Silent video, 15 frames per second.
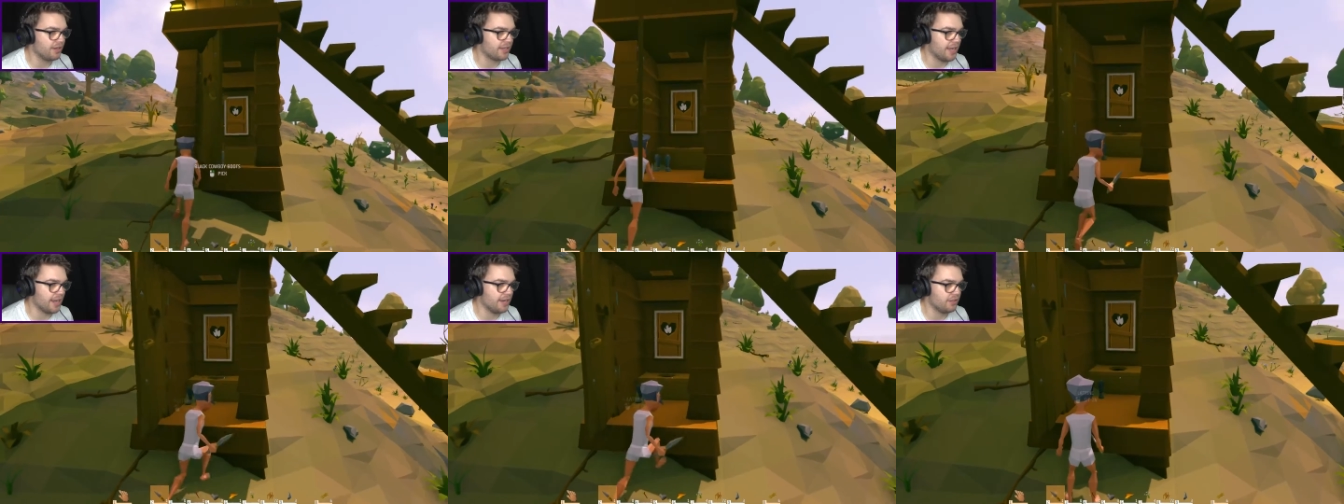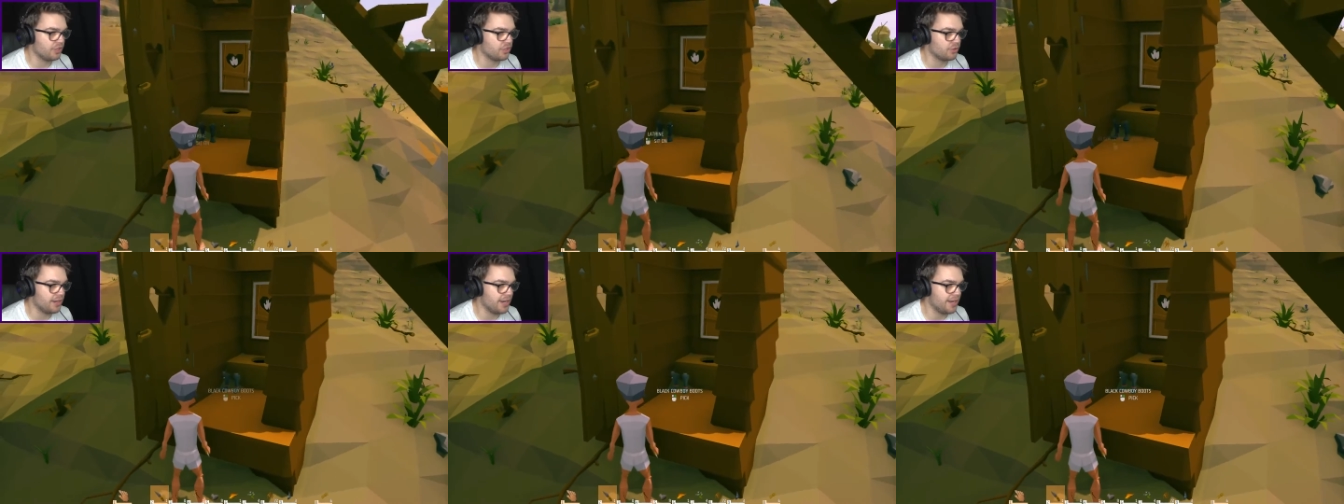Okay,
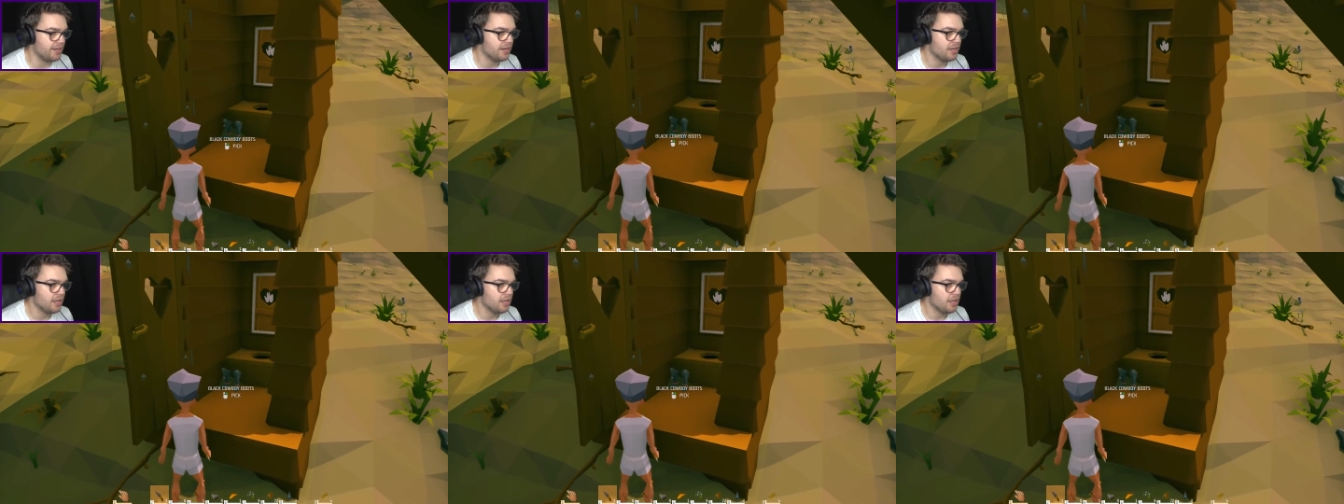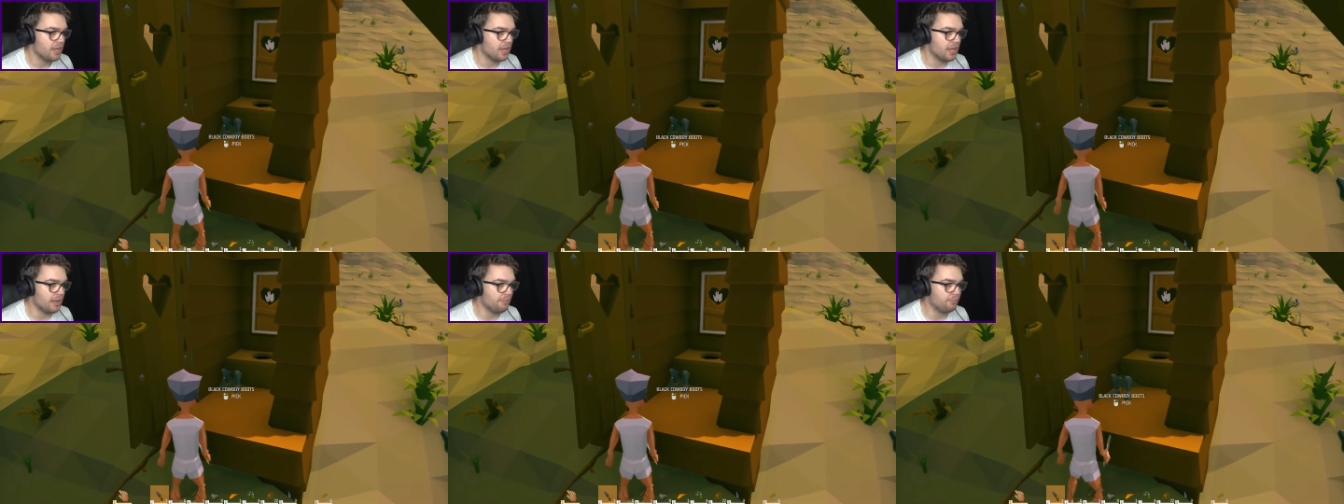latrine.
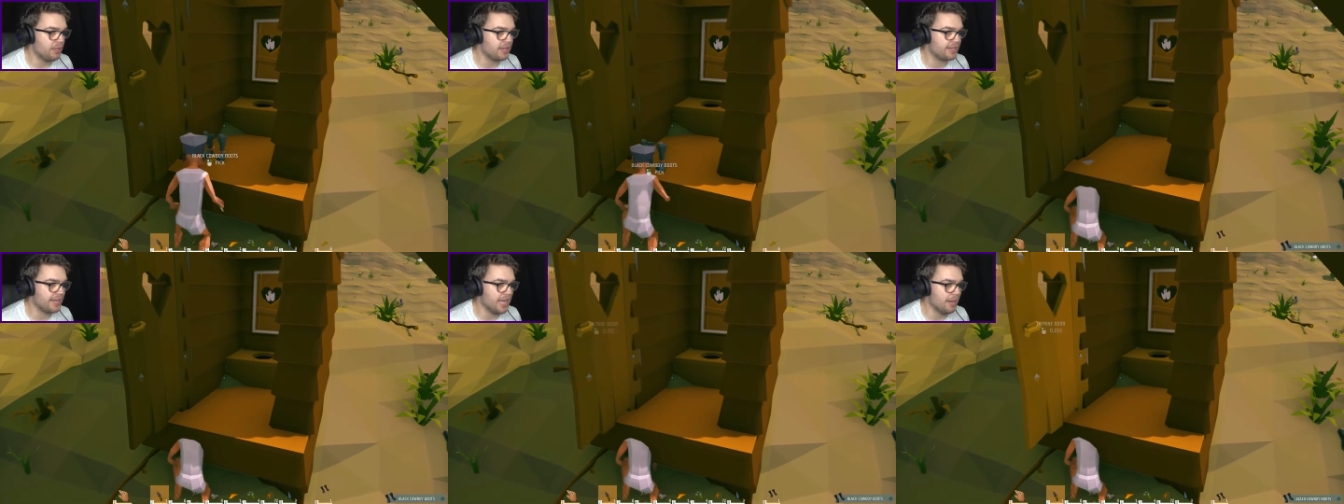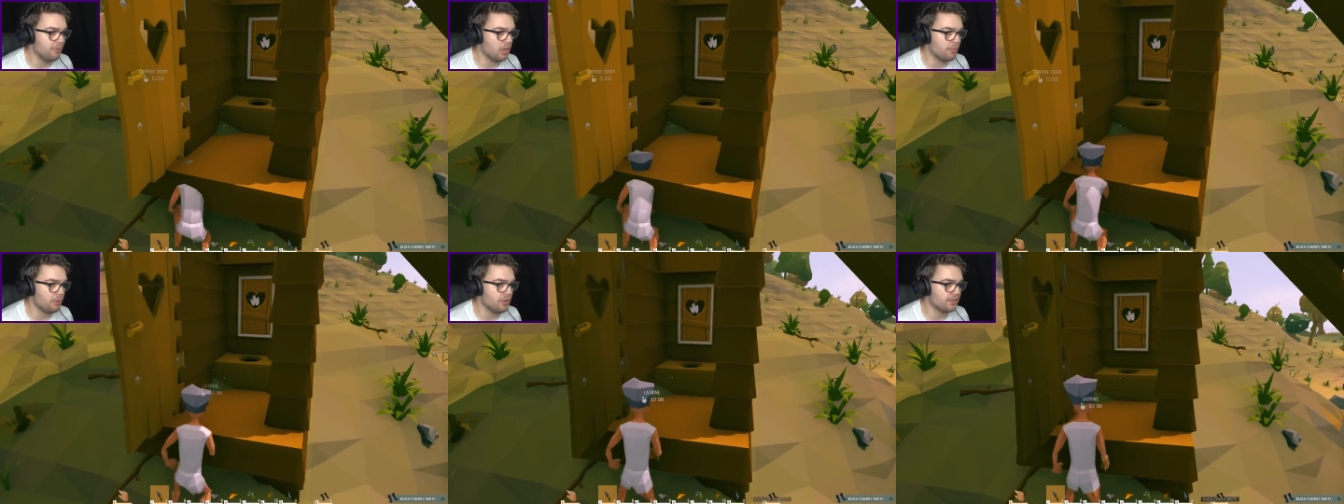Black
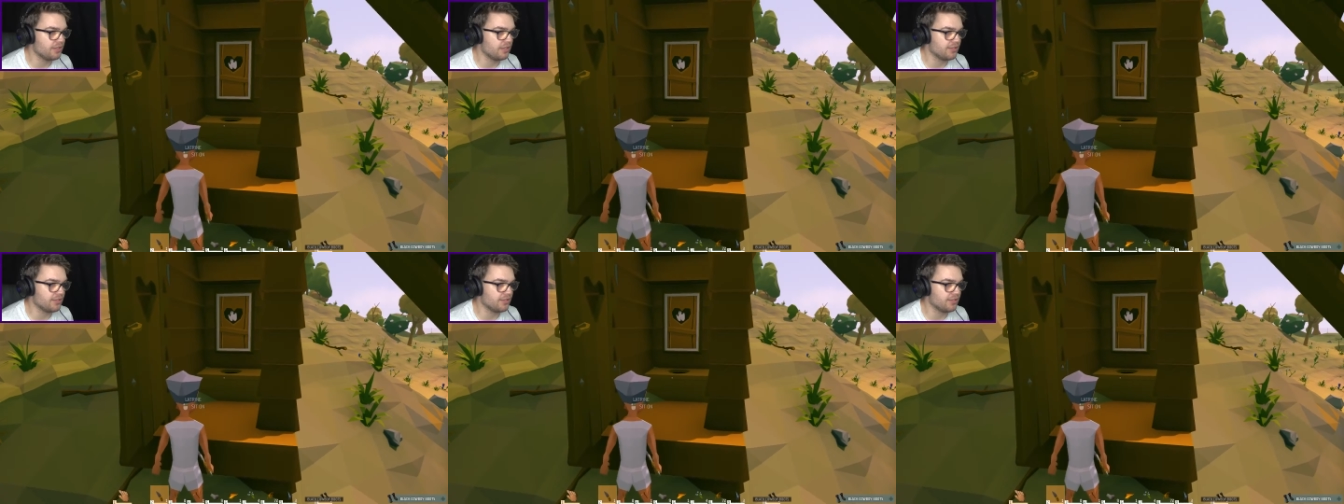cowboy boots.